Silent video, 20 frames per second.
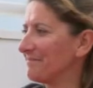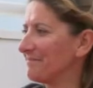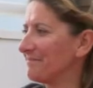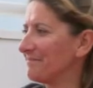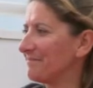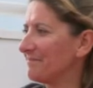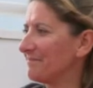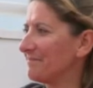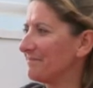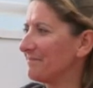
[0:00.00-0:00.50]

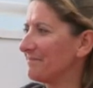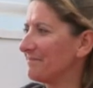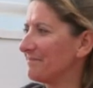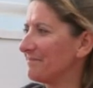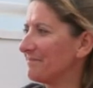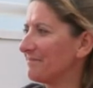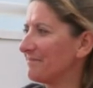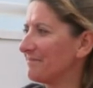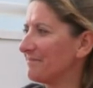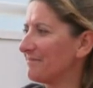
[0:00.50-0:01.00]

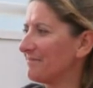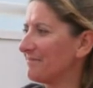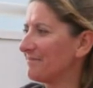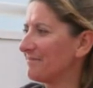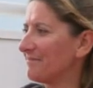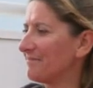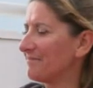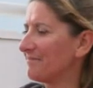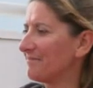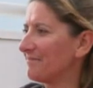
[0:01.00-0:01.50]

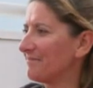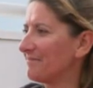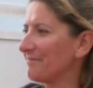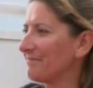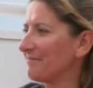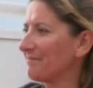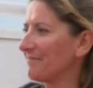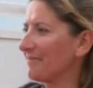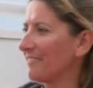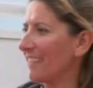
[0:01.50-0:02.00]

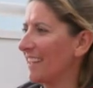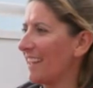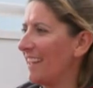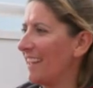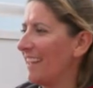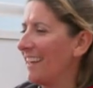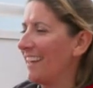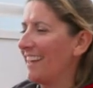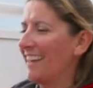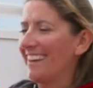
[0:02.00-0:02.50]

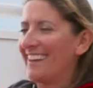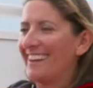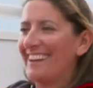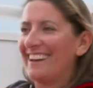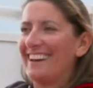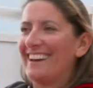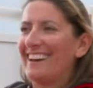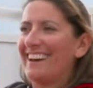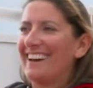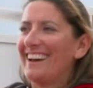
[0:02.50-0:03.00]

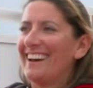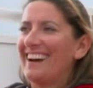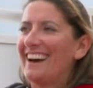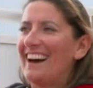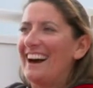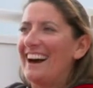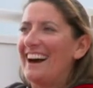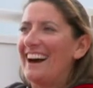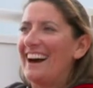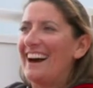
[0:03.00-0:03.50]

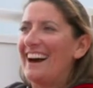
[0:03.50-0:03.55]
No words are spoken by the person on screen.